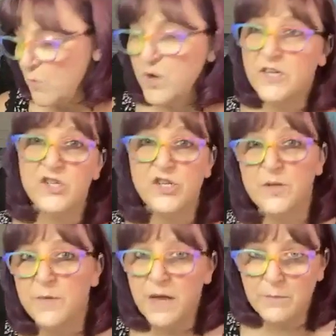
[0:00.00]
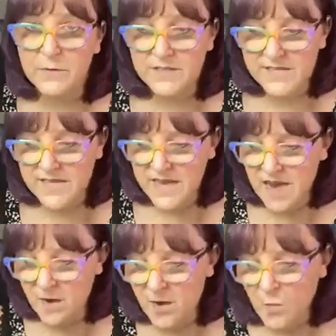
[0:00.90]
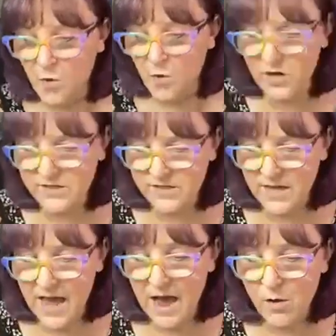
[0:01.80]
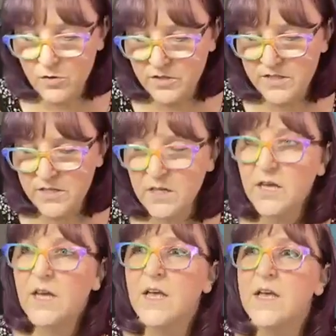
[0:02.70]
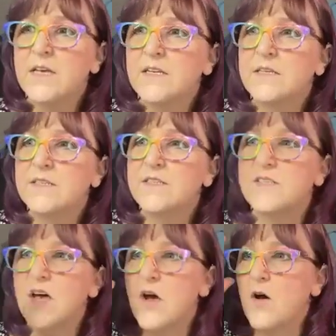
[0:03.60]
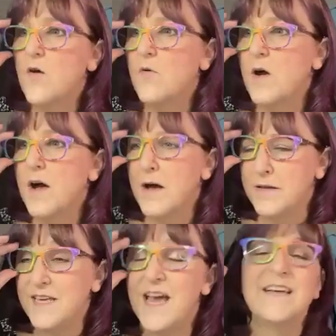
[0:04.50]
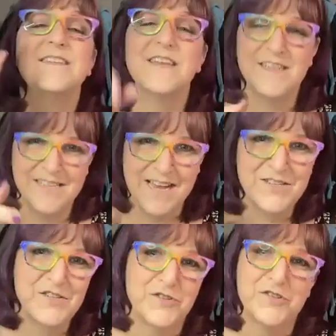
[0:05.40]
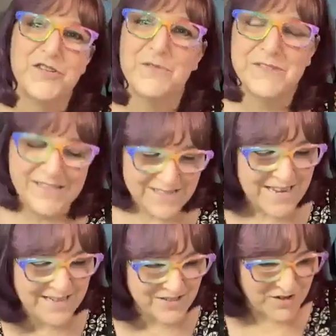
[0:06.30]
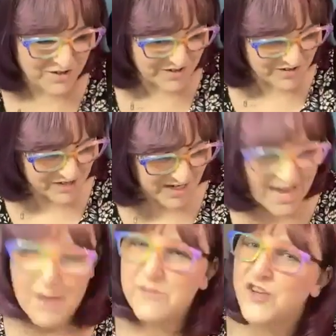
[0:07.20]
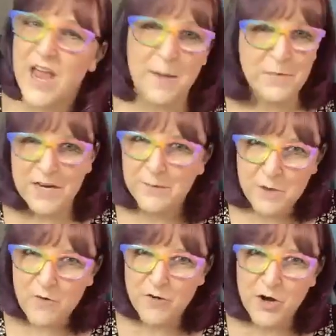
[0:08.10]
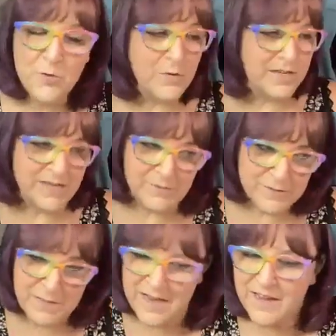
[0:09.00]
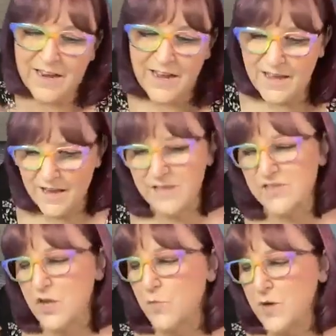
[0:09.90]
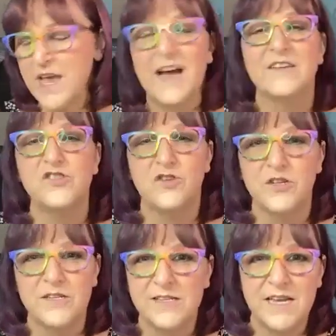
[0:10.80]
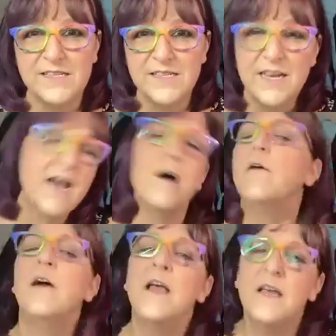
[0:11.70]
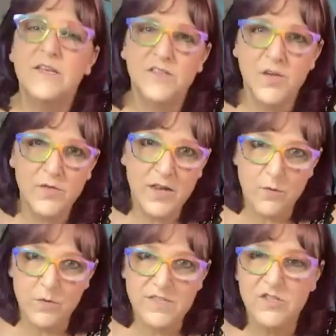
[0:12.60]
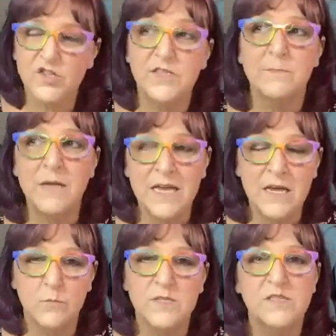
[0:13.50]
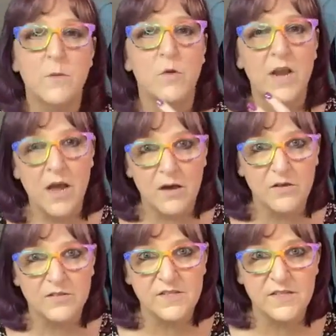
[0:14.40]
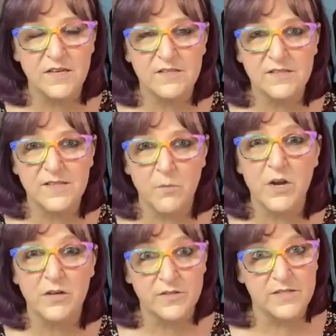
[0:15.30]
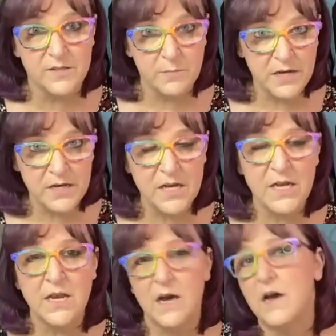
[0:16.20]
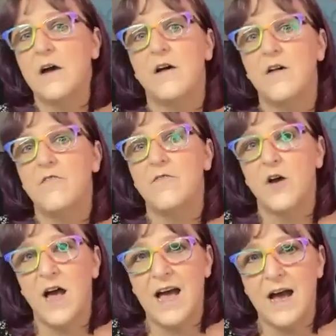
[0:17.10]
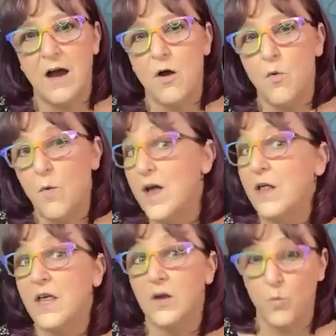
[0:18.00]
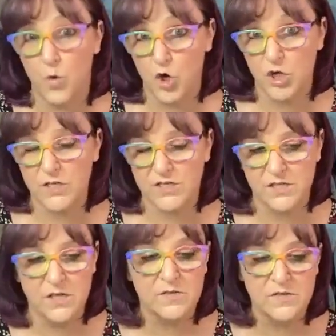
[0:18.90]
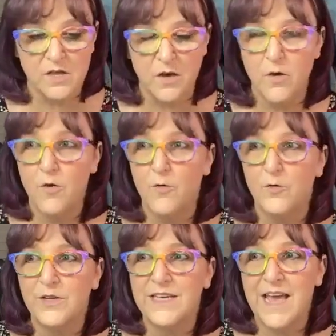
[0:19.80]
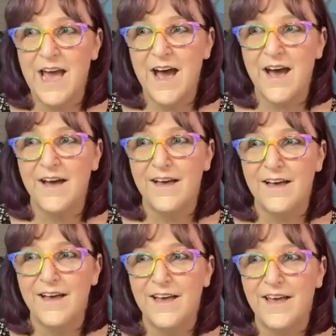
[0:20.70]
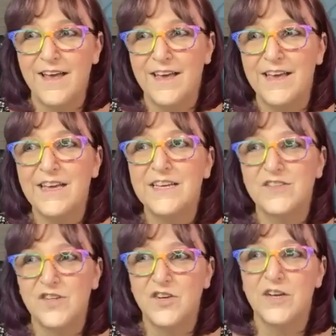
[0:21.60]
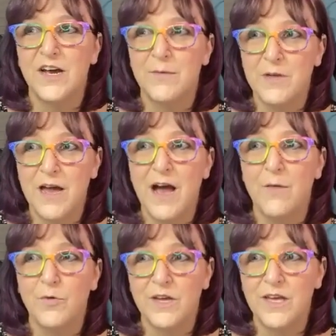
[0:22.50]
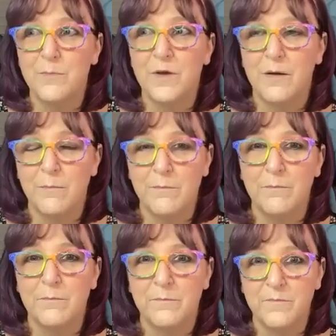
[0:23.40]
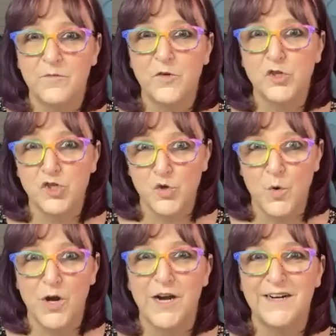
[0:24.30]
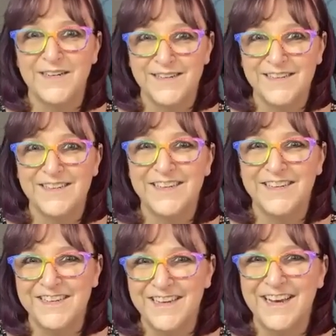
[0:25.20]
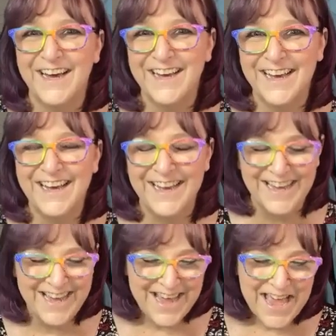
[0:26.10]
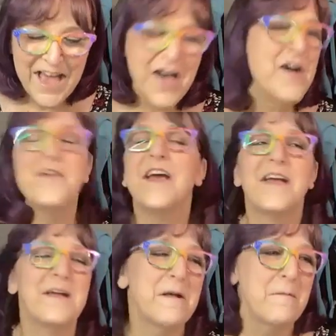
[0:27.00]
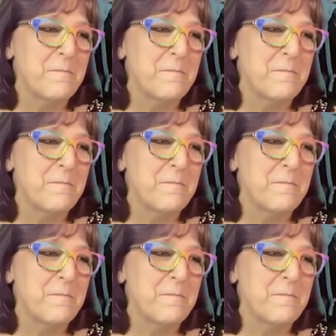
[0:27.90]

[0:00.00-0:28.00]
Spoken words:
But I wanted you to be able to see how it worked out. So, yes, a tester. She was a tester. She happened to come over when Dale was making it, and so we asked her to test it out so that it wasn't just me, it was someone else's opinion of how well it works. So, yeah. He is a good hubby. I will keep him for sure. Okay.